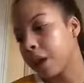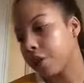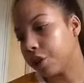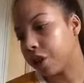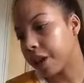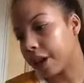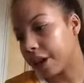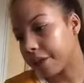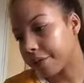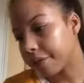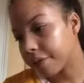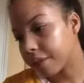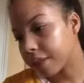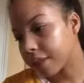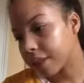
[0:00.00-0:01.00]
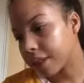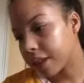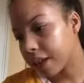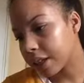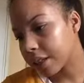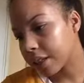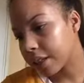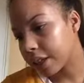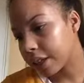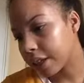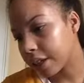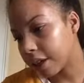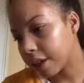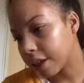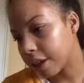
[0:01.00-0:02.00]
You have
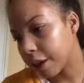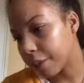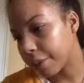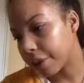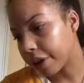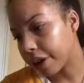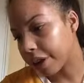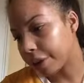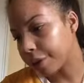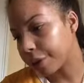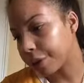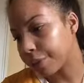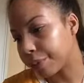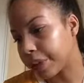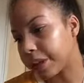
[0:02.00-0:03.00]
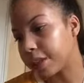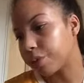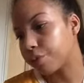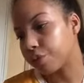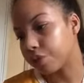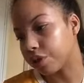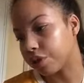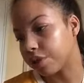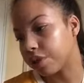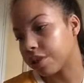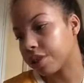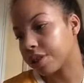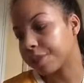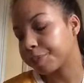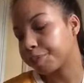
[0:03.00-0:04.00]
Tati Gabrielle who plays
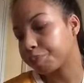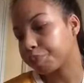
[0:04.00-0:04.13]
Prudence.